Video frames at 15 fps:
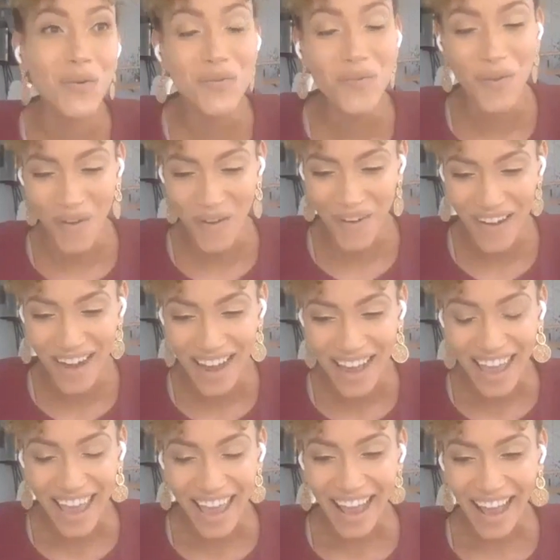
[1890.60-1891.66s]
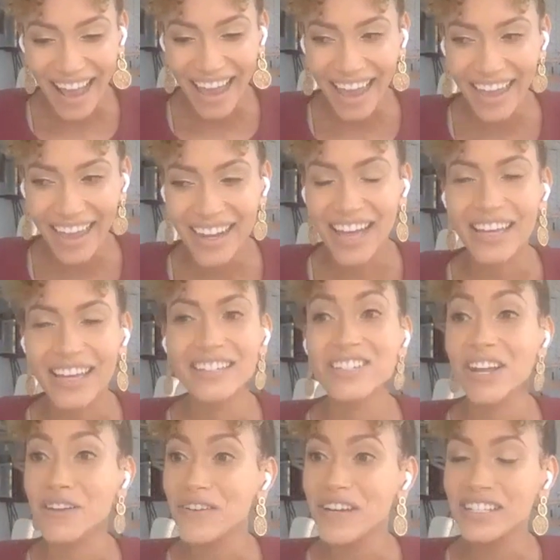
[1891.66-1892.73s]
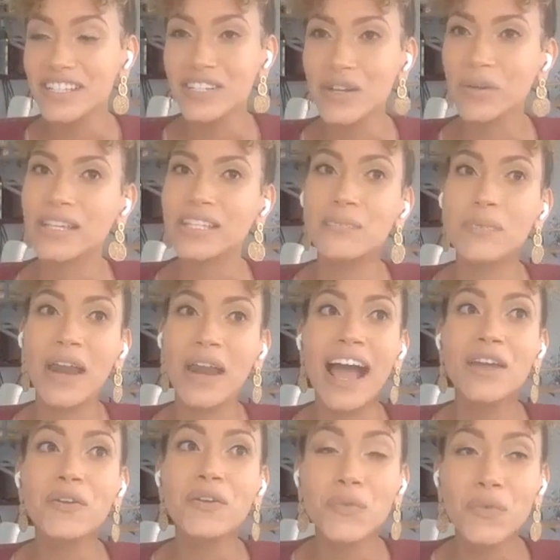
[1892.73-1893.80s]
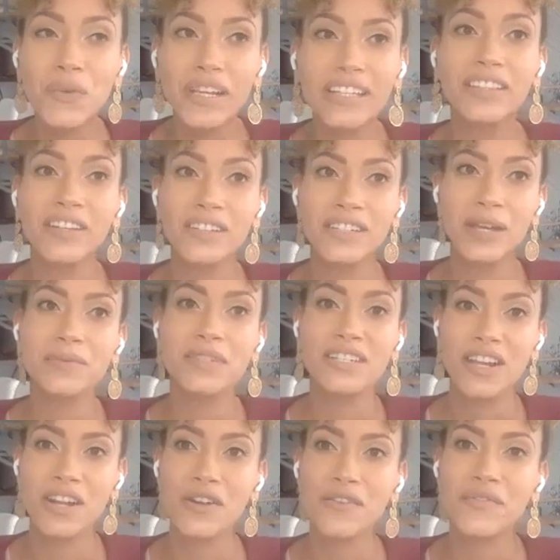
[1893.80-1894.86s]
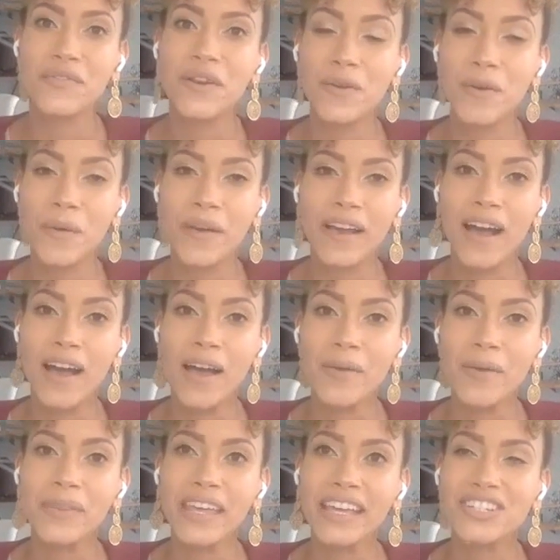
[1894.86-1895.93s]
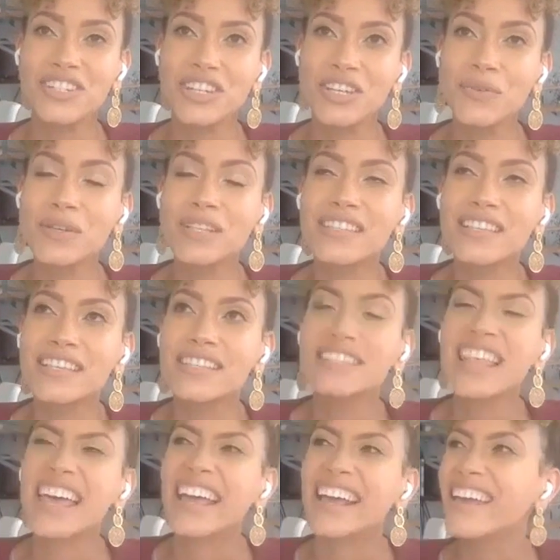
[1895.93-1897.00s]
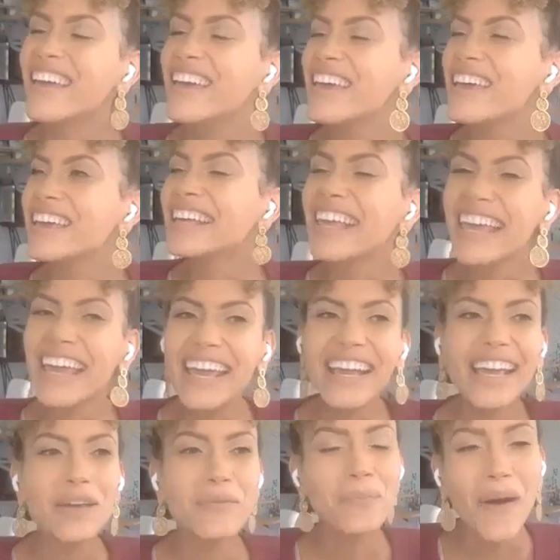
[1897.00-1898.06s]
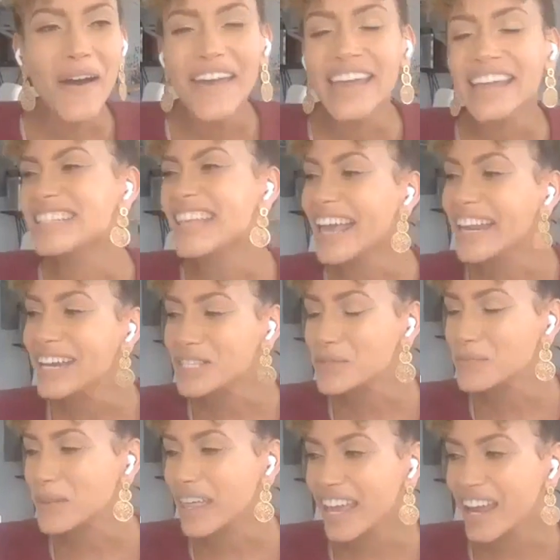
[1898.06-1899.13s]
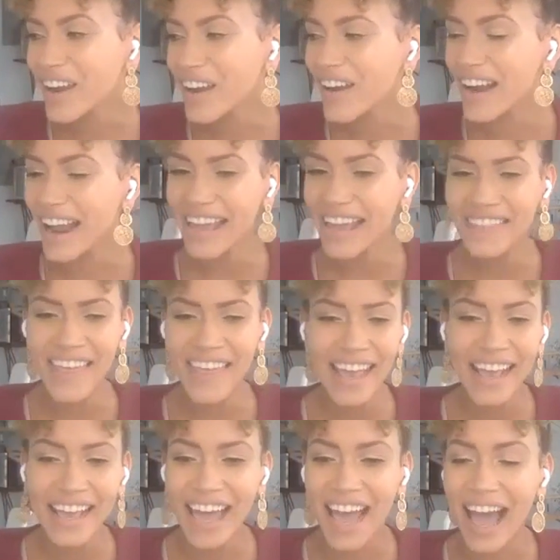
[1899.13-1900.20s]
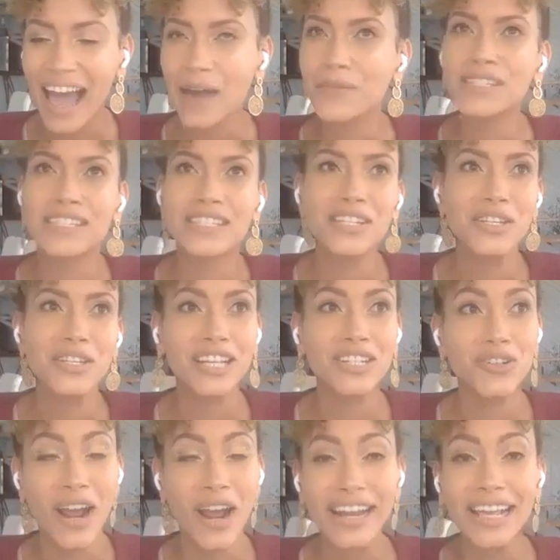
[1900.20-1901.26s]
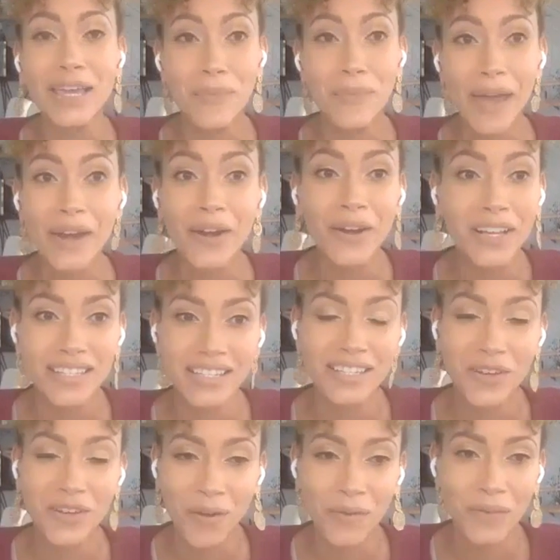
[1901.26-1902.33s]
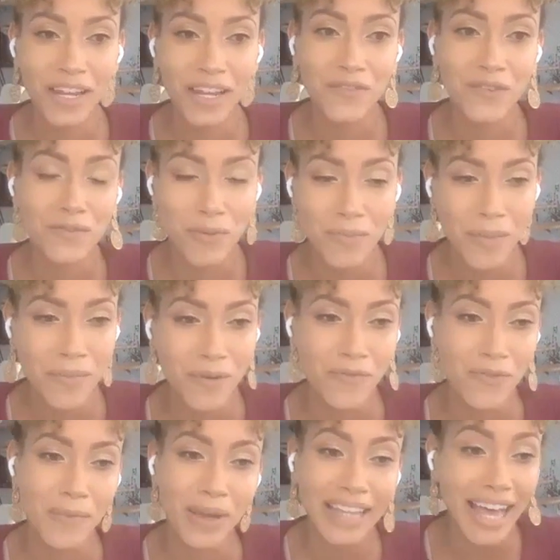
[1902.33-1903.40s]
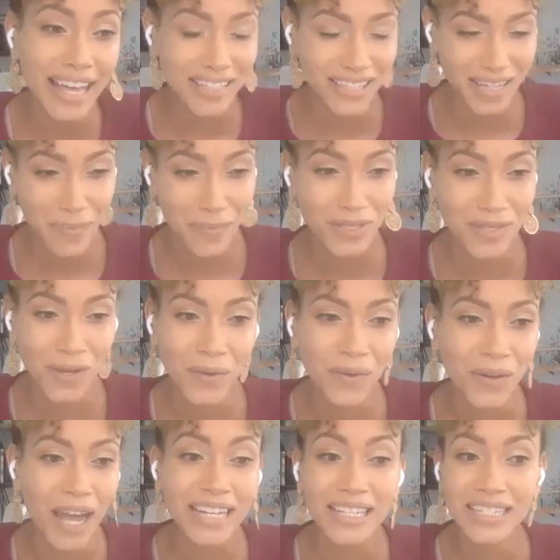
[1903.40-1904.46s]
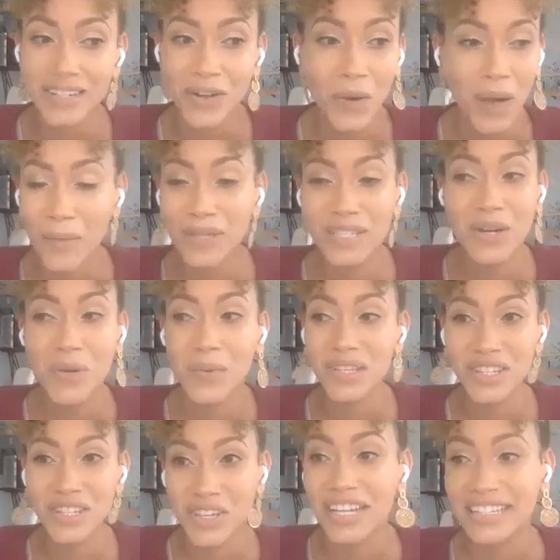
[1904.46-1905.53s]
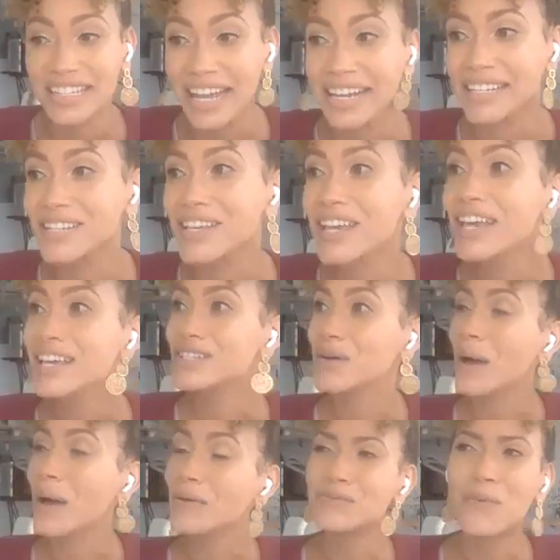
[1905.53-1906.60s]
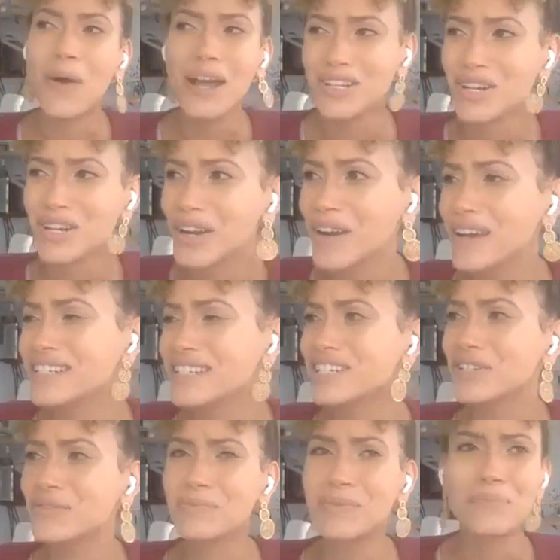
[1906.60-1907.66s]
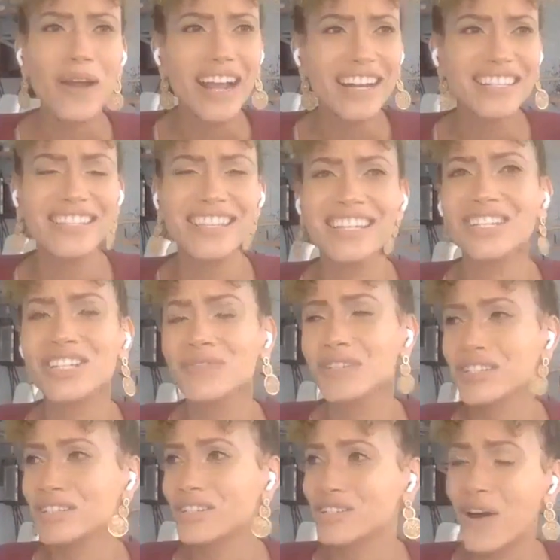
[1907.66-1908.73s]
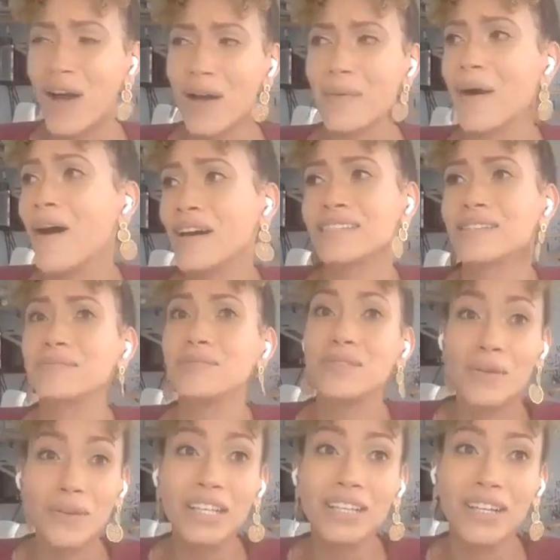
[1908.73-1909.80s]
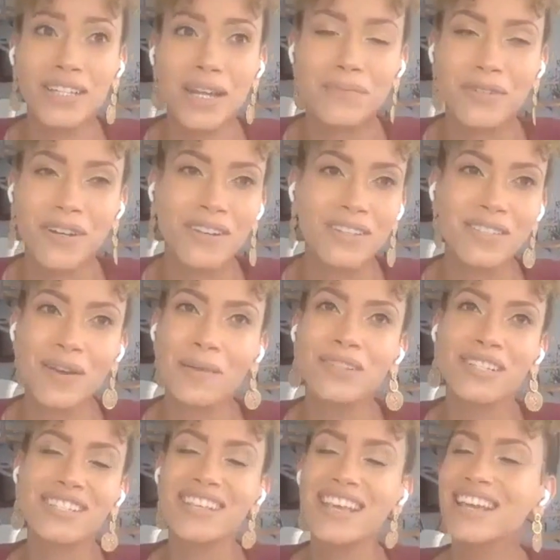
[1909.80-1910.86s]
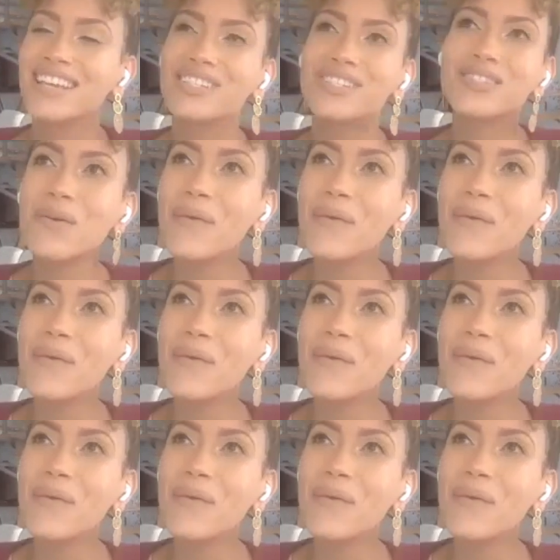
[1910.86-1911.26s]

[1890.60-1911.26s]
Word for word: far and, and Jennifer doesn't know this, but I really looked up to Jennifer growing up. Like she was this like kick butt tennis player and like I was still like trying to get better cuz you know a lot of you remember from my last episode I didn't I wasn't always good at tennis. So I would watch her and she would be practicing and she would just look awesome. So I really looked up to her. So I'm just so